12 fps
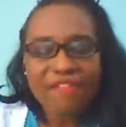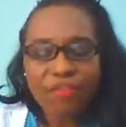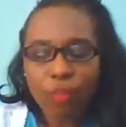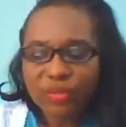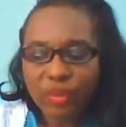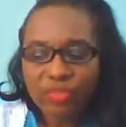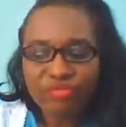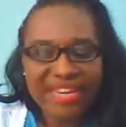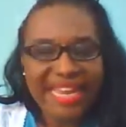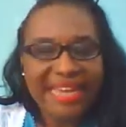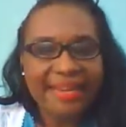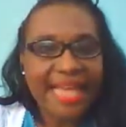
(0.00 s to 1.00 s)
of what
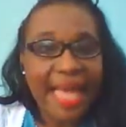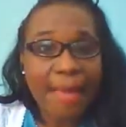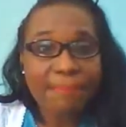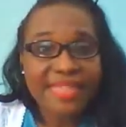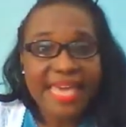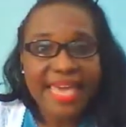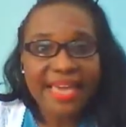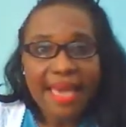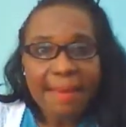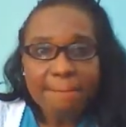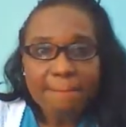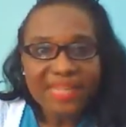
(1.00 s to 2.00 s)
was written in it. I'm
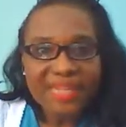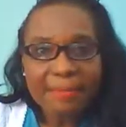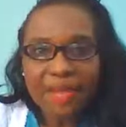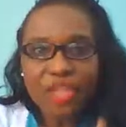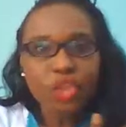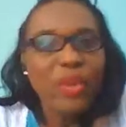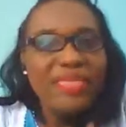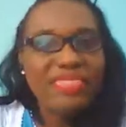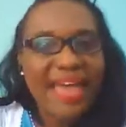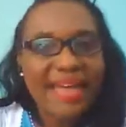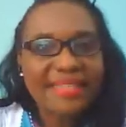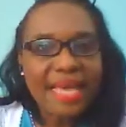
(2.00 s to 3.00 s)
saying, but I'm not
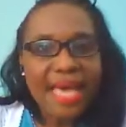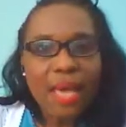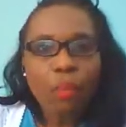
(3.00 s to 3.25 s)
doing that.